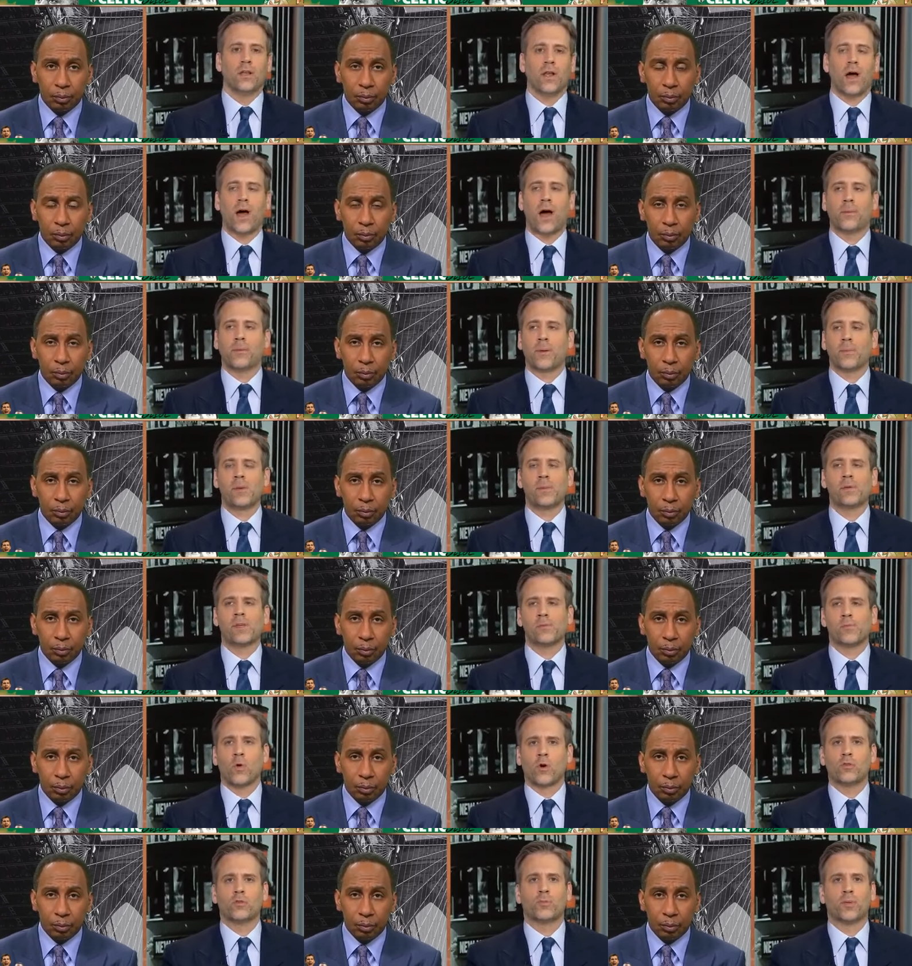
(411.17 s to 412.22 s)
Speaker 1: I'll be
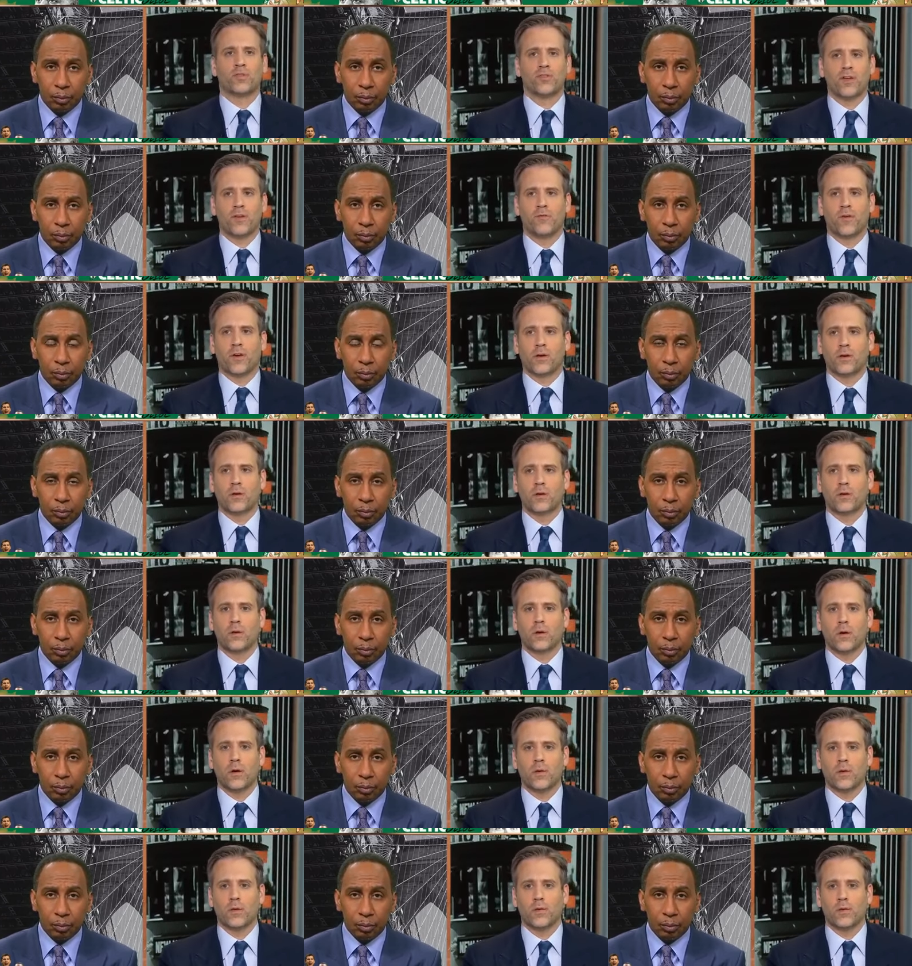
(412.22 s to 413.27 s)
more specific
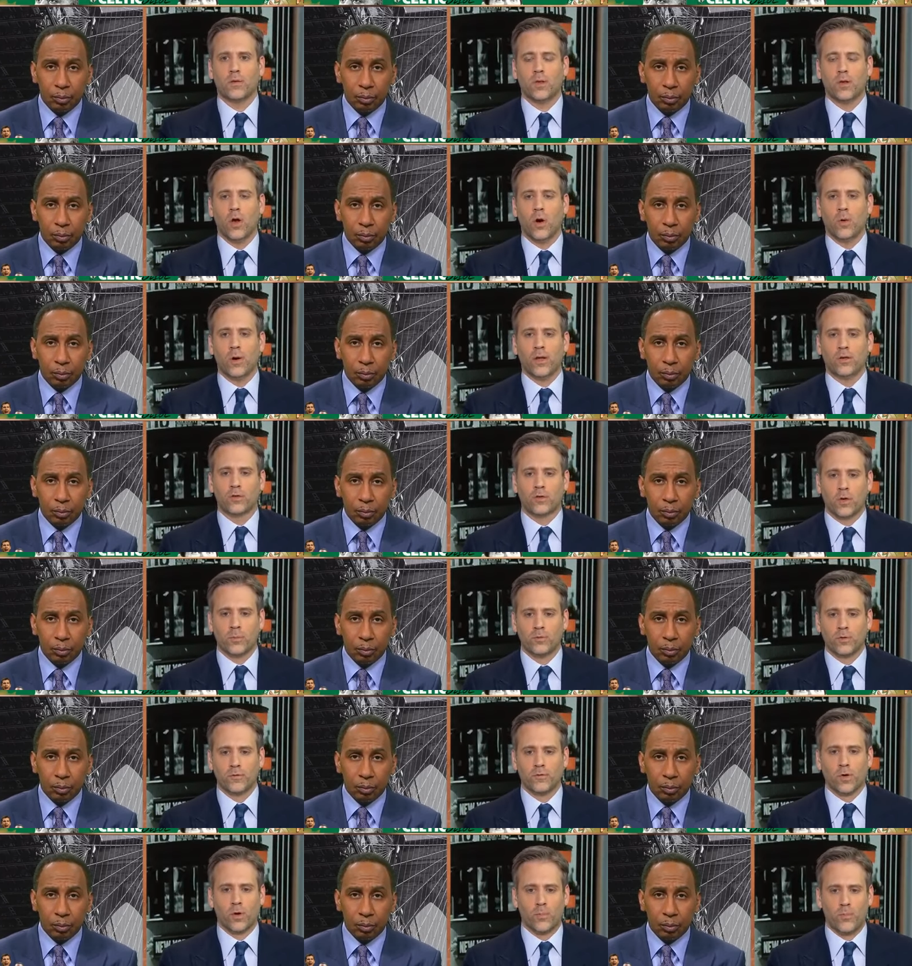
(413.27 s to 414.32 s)
you know, in terms
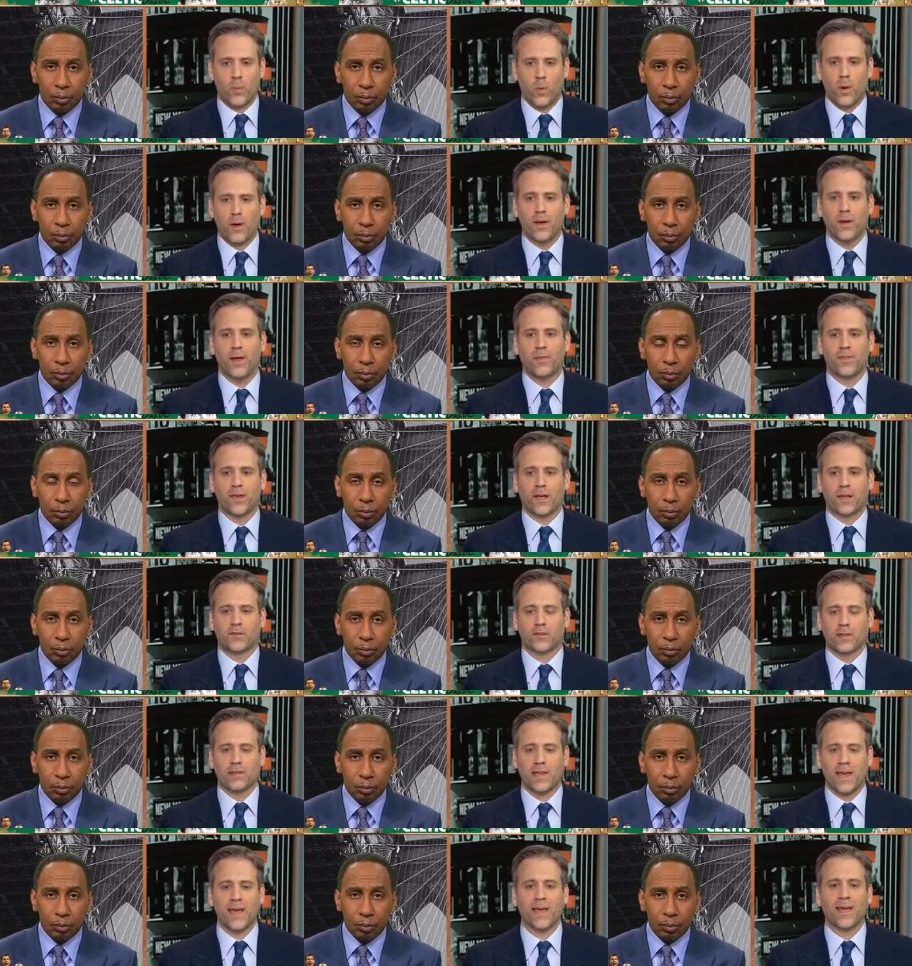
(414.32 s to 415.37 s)
of your point, I think it's
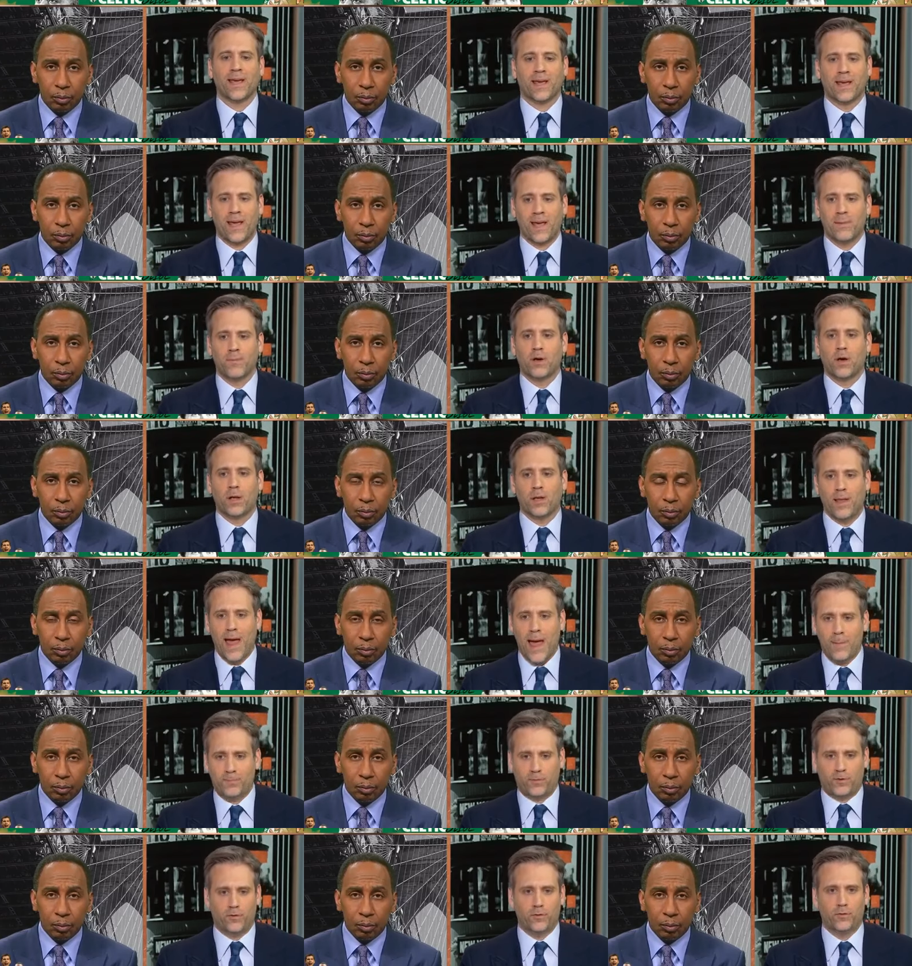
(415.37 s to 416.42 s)
late game
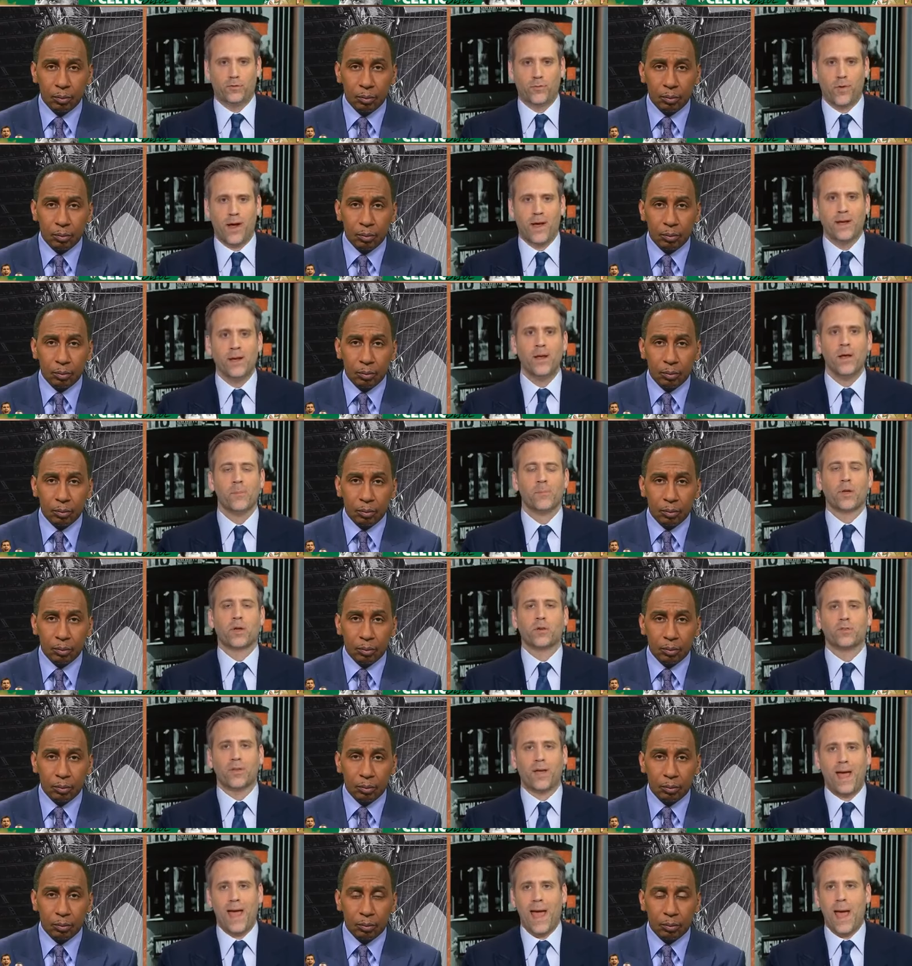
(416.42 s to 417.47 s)
collapses, right?
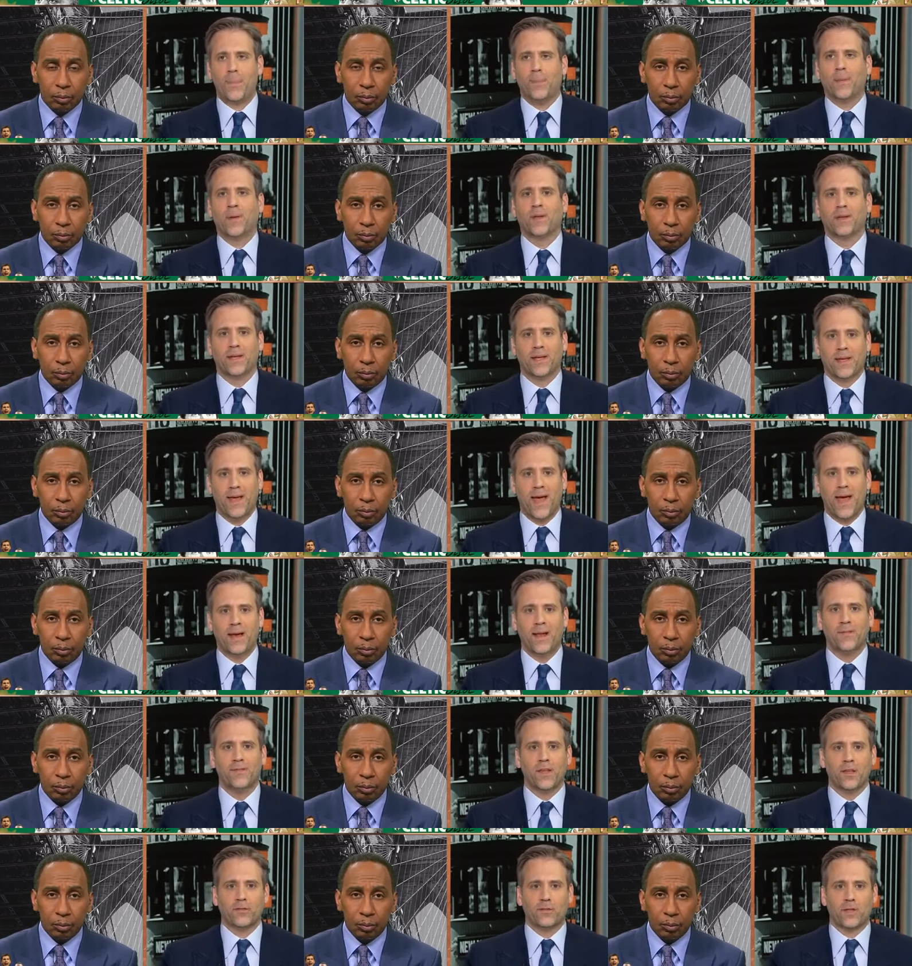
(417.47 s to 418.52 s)
Because it happened again,
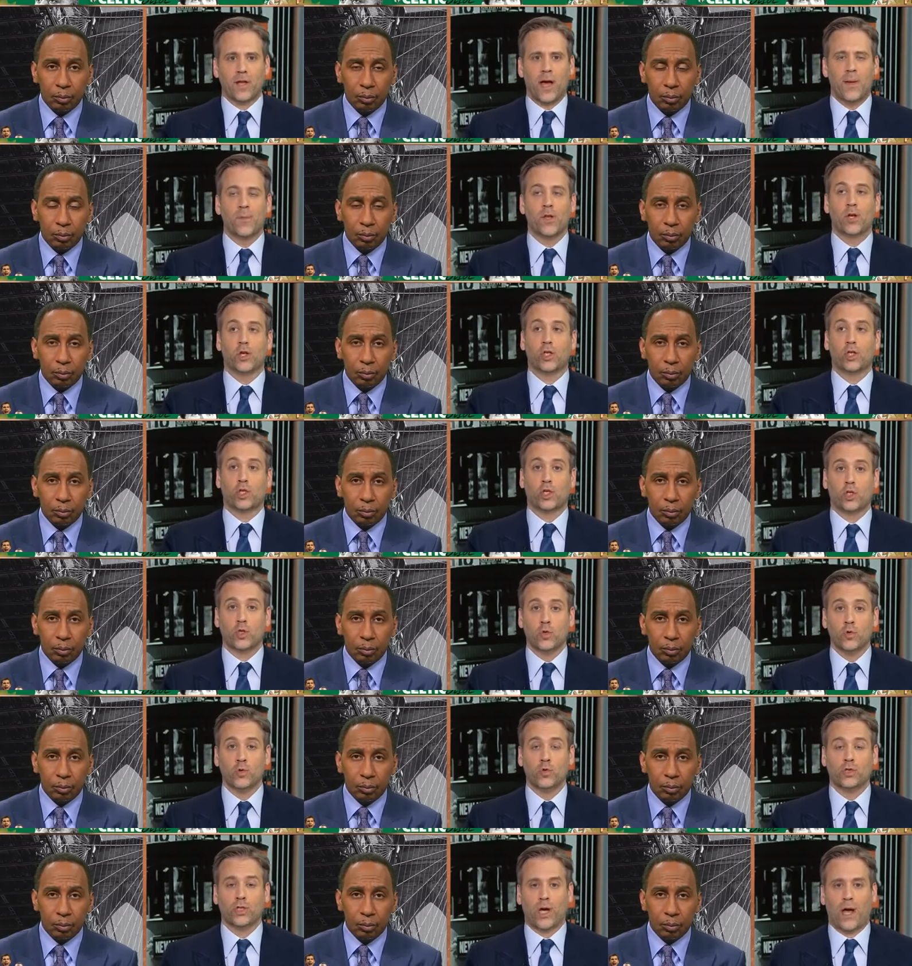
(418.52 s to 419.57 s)
and this time in a
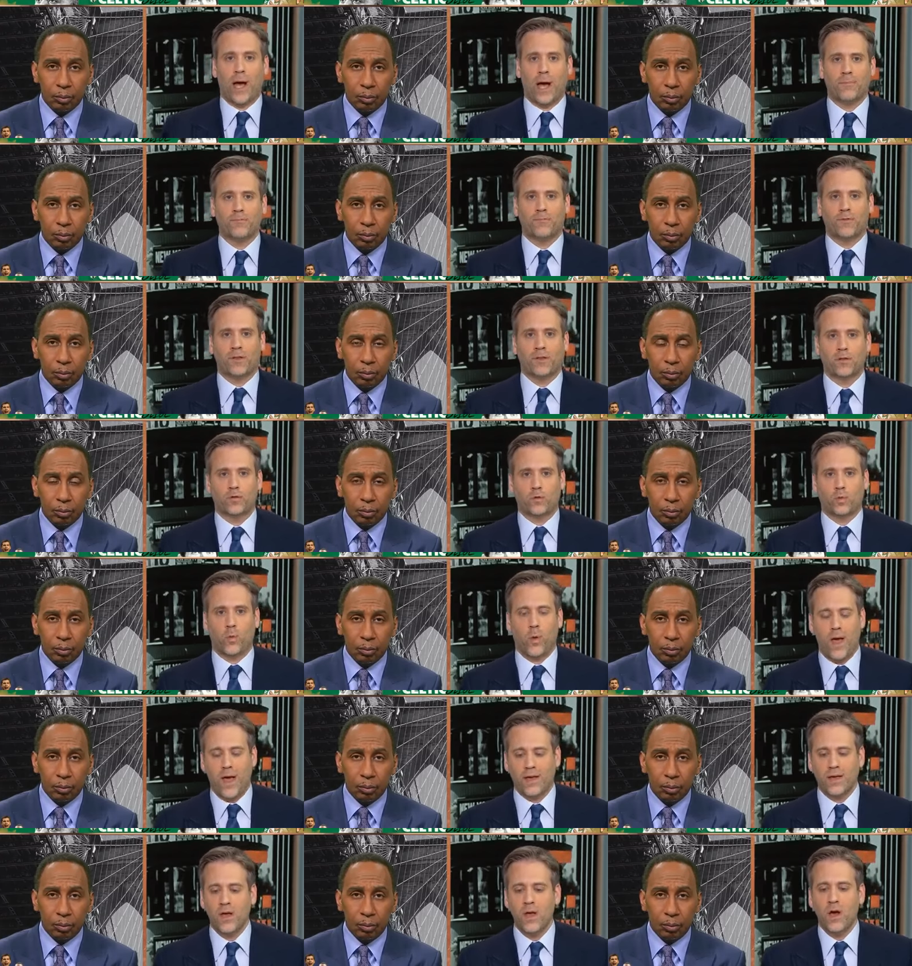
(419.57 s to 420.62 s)
huge, obvious
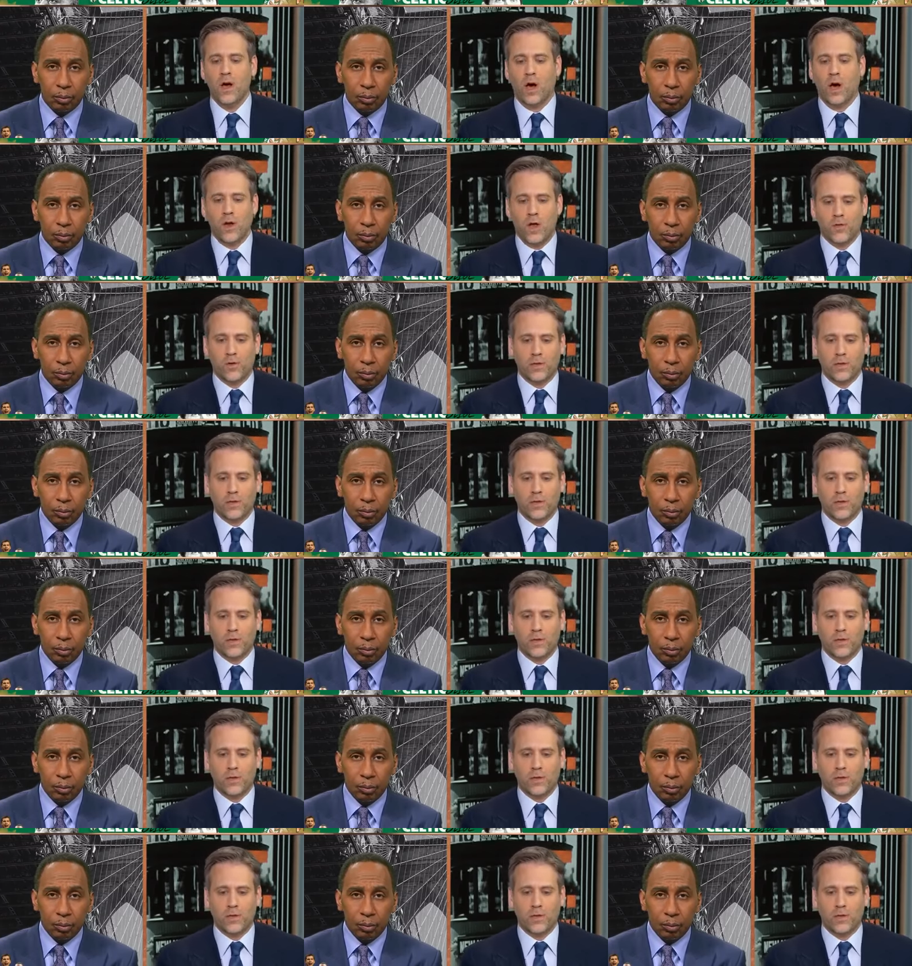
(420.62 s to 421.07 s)
way. Another